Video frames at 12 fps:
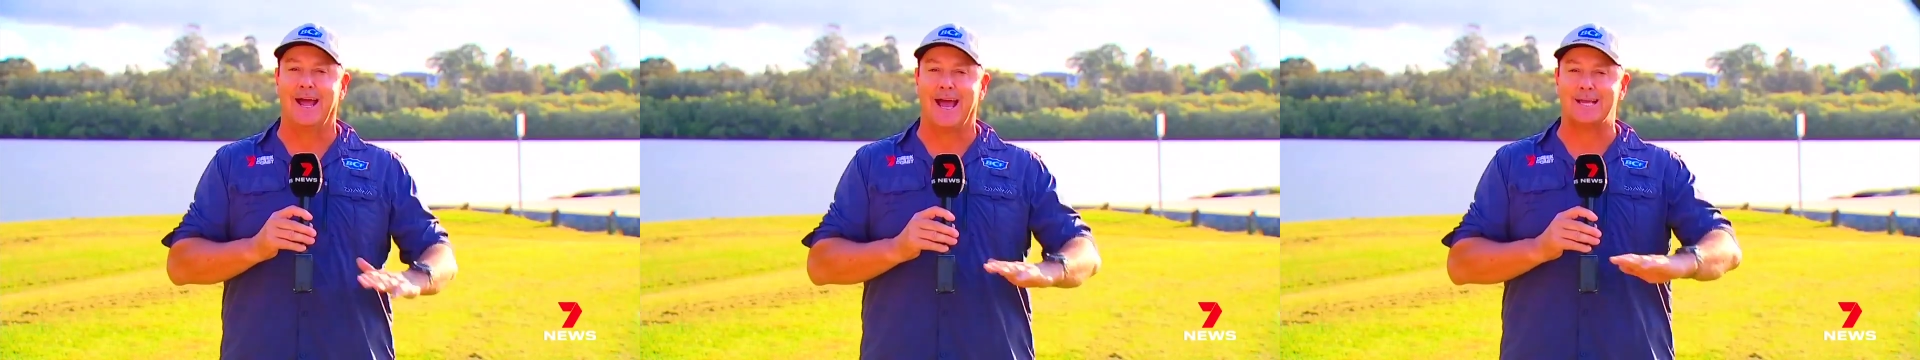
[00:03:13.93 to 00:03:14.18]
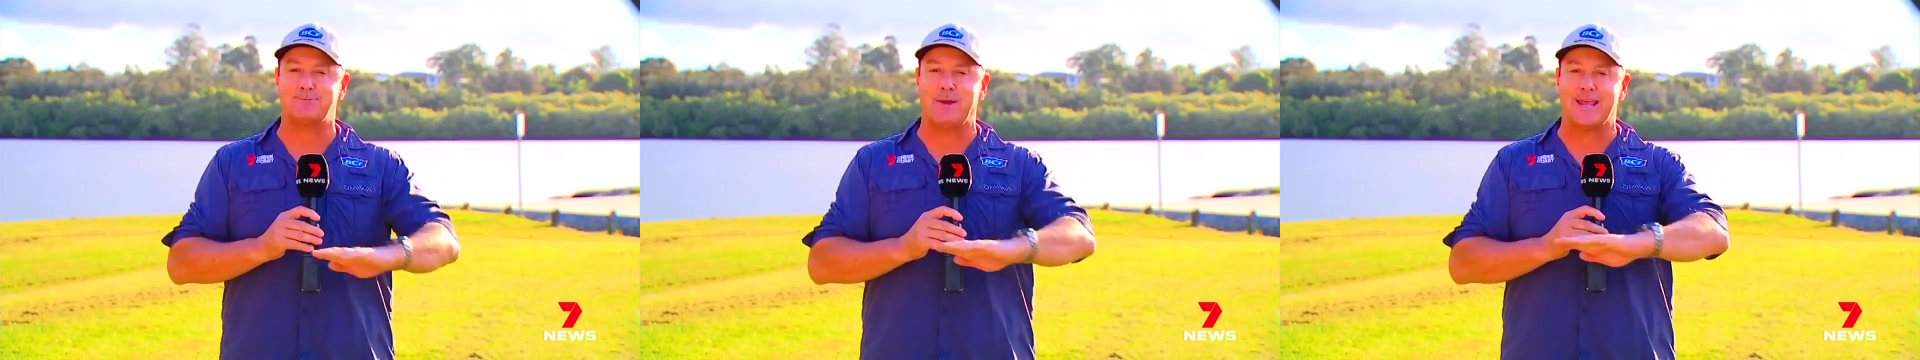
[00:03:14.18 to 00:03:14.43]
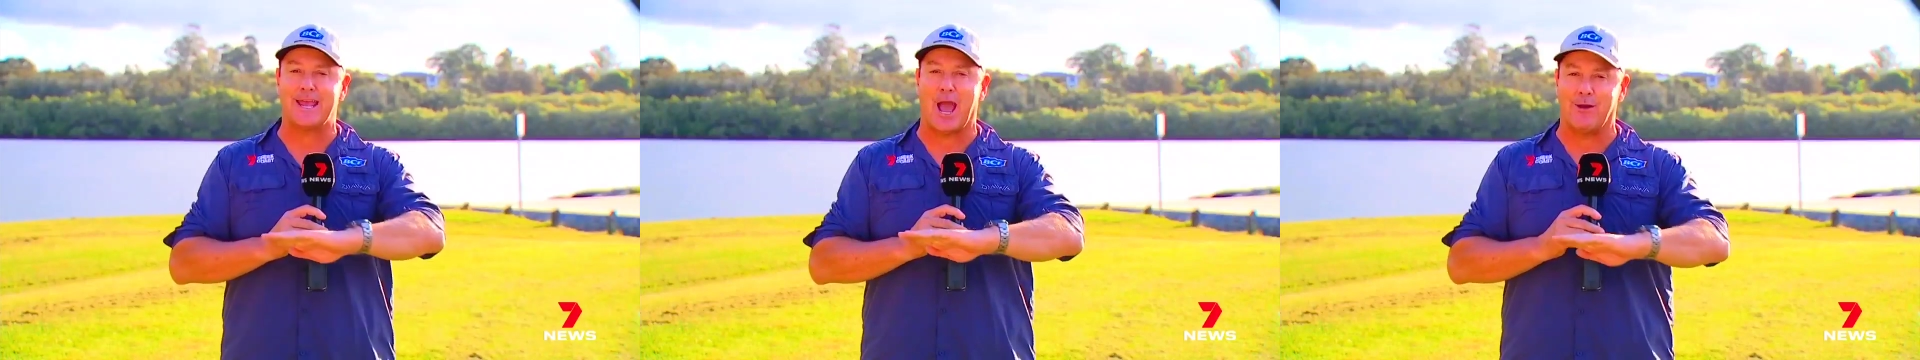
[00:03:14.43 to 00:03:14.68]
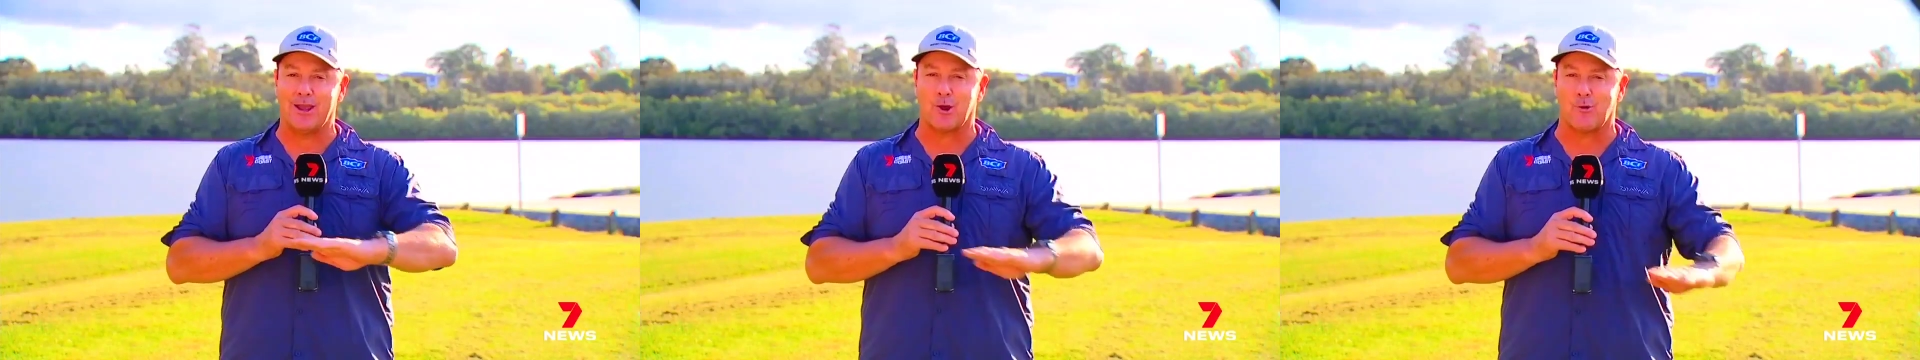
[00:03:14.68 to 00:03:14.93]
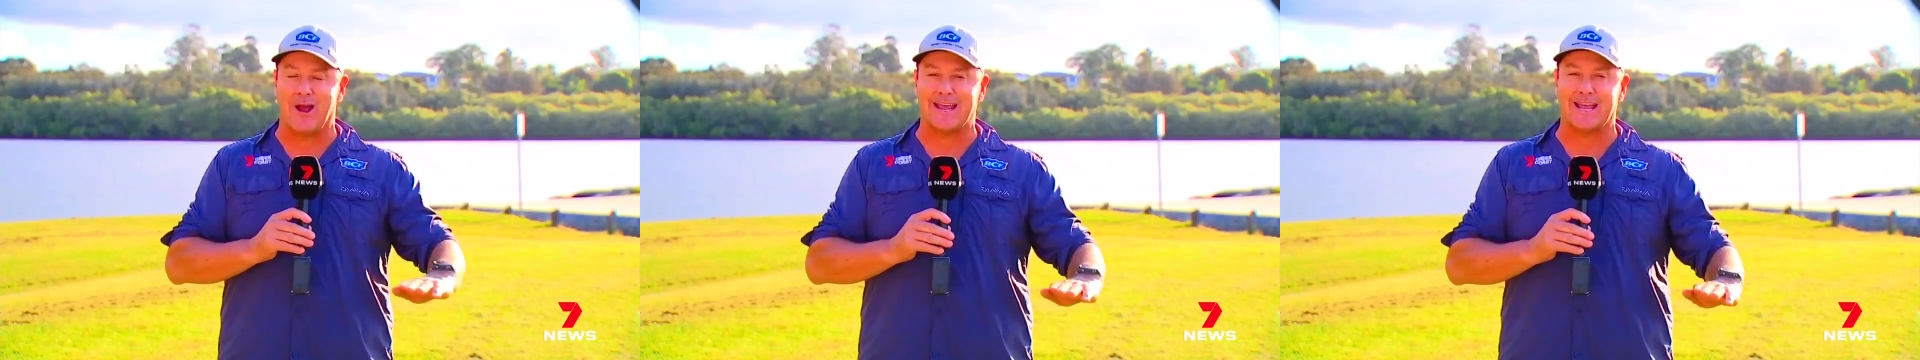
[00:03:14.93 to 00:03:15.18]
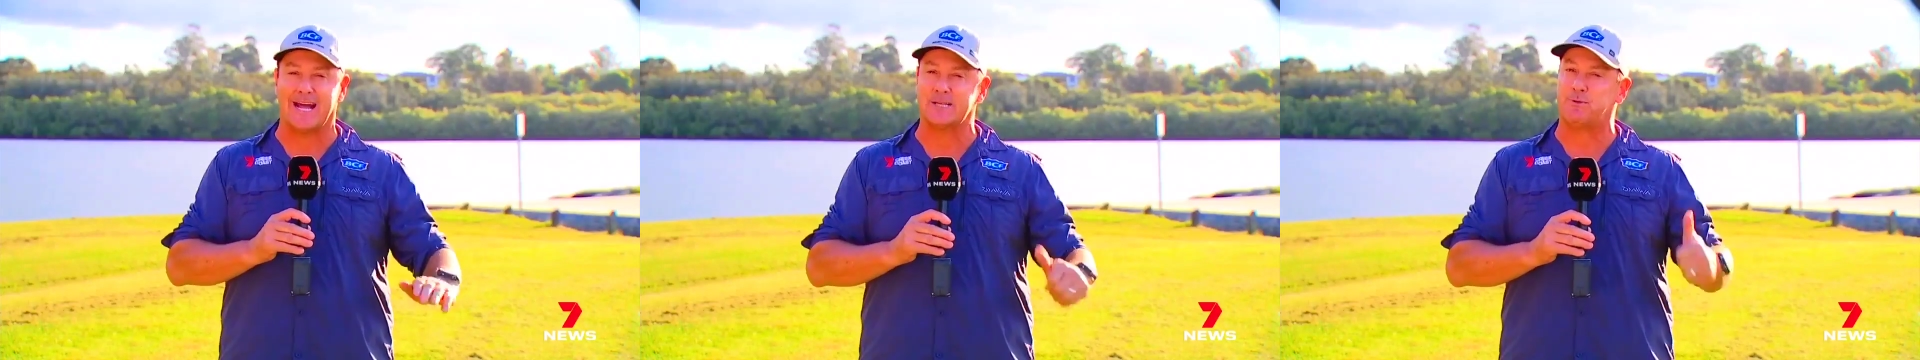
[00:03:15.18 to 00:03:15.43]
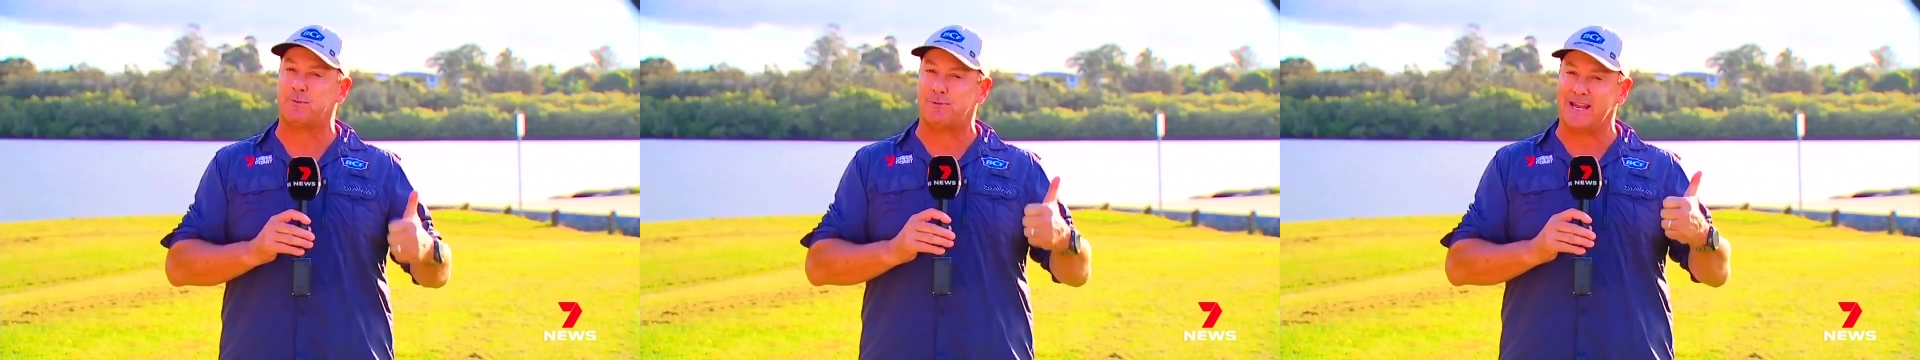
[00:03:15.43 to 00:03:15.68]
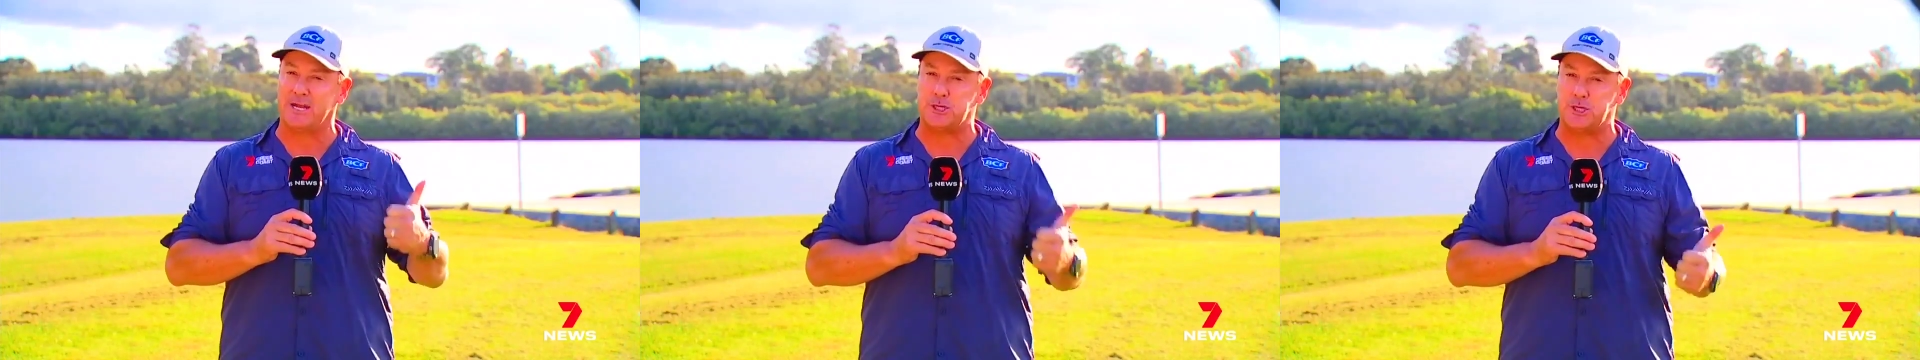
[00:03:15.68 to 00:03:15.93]
has been going great guns with
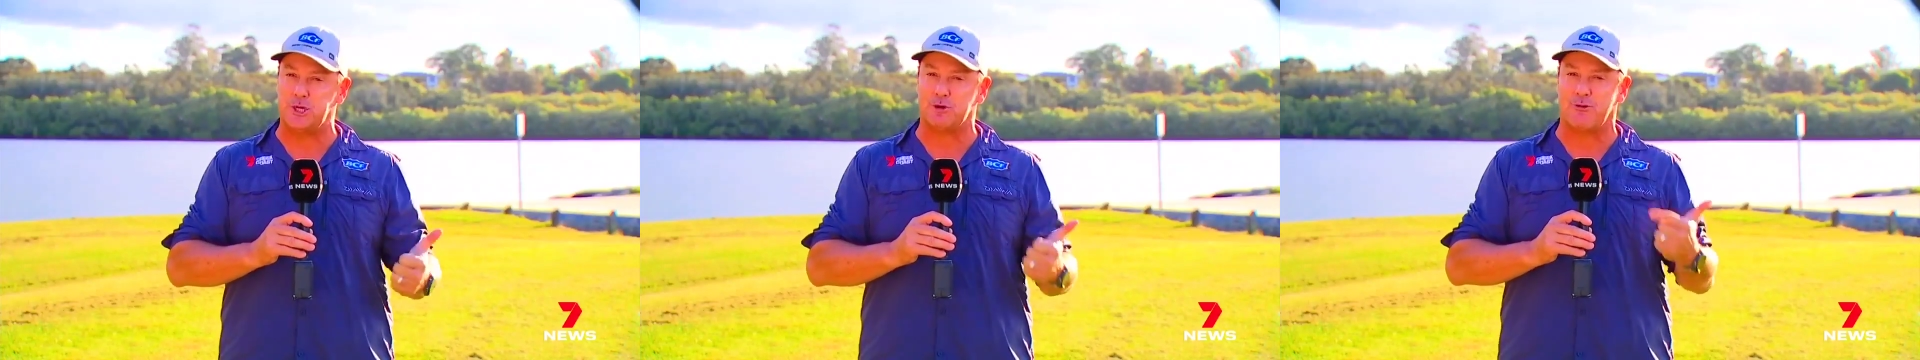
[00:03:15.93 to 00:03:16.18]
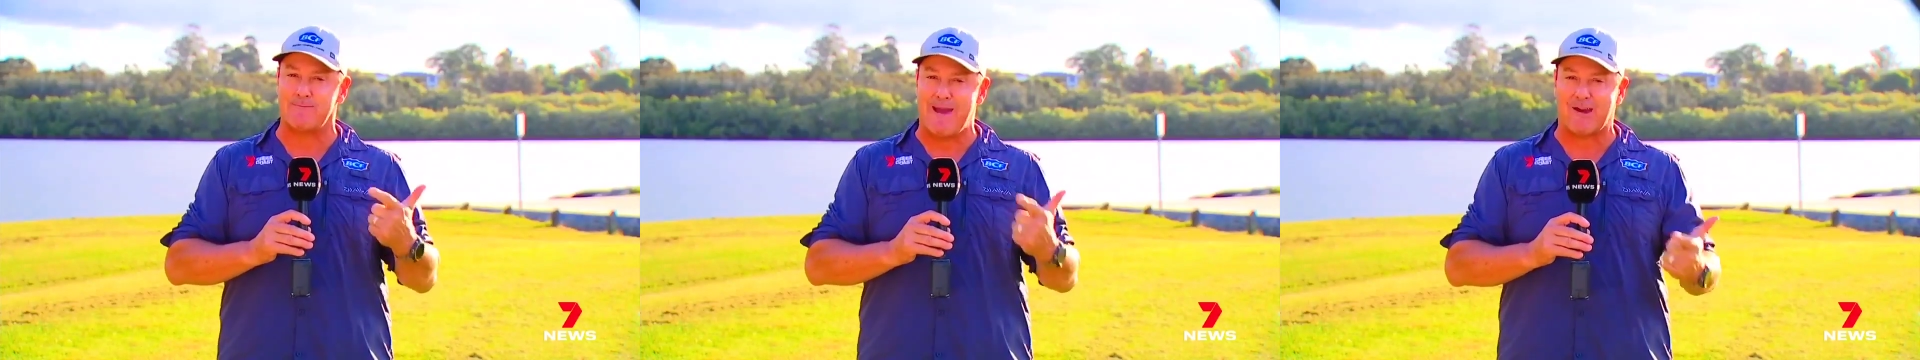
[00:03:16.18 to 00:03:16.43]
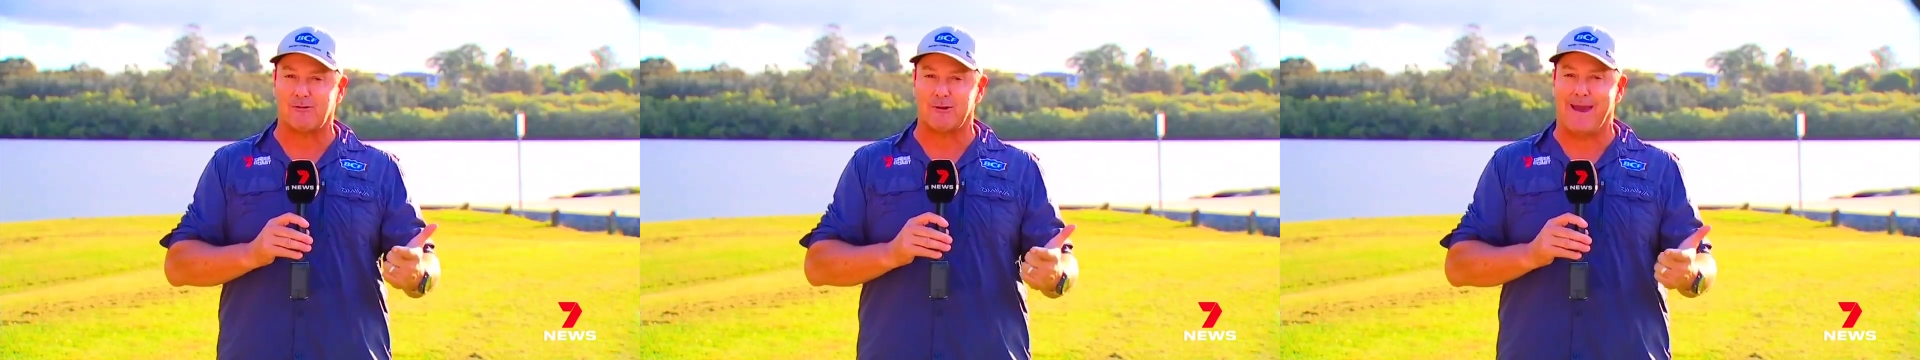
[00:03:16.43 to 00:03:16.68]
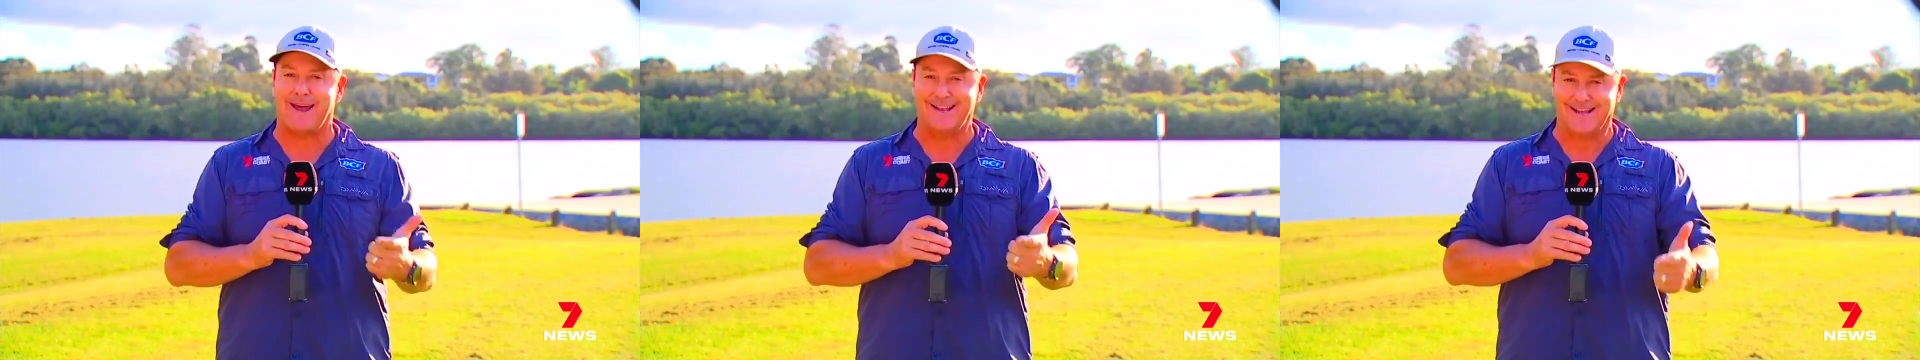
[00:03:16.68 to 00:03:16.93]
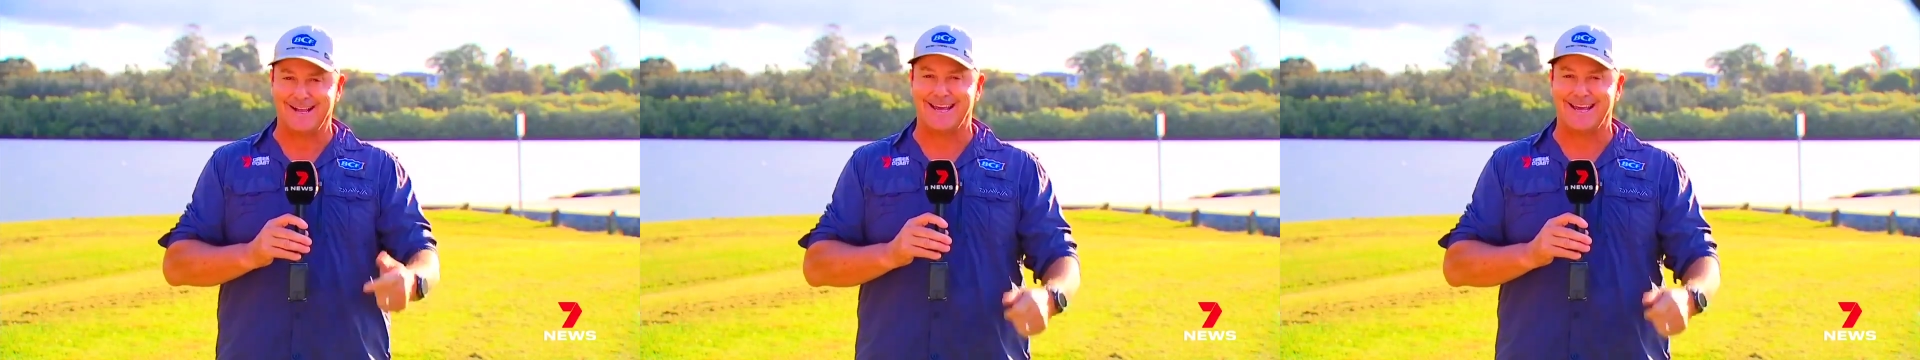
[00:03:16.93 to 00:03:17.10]
plenty of tuna and mackerel about.